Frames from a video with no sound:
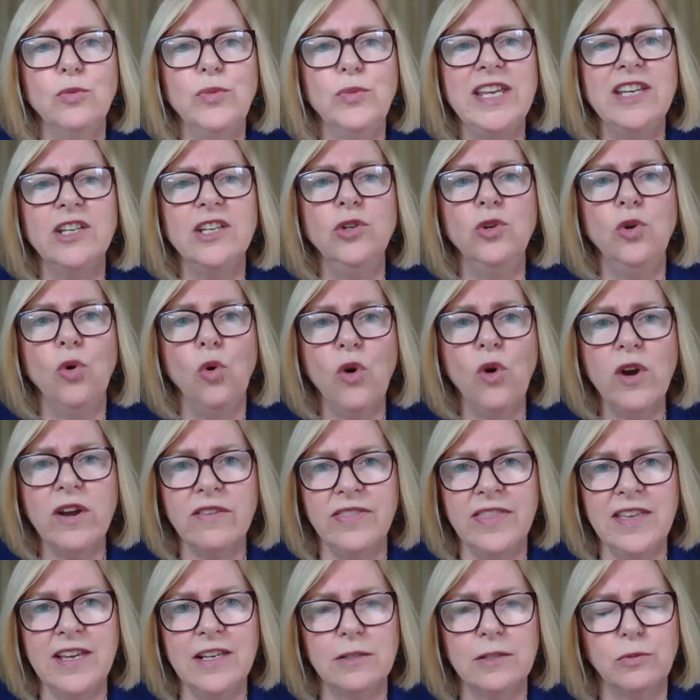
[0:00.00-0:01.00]
we ignore
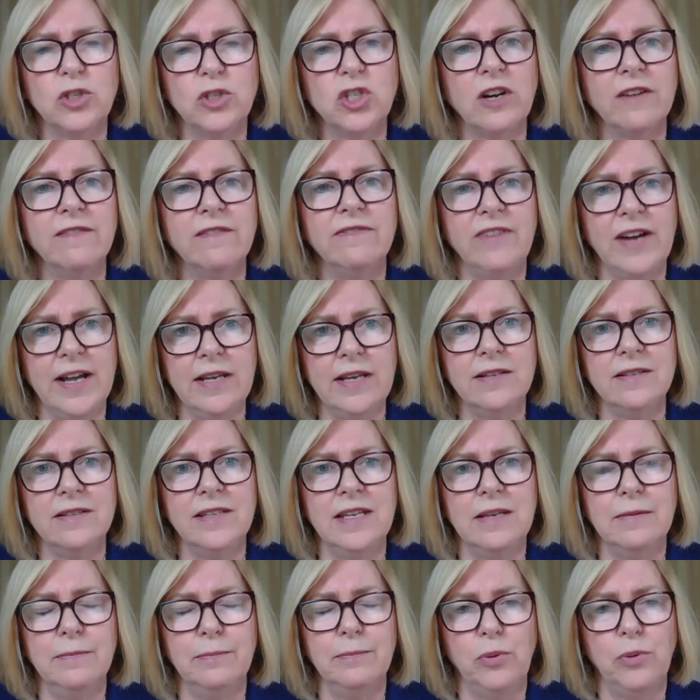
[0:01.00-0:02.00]
things which are
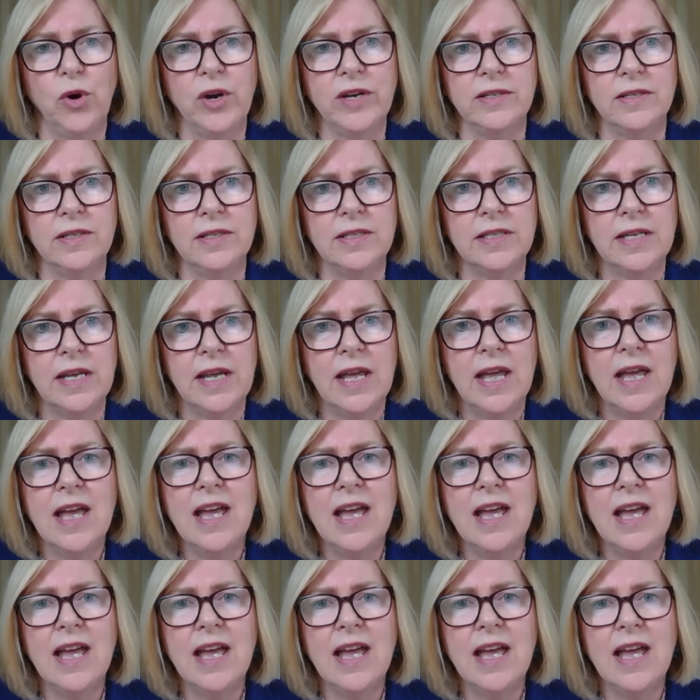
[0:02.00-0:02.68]
vitally important.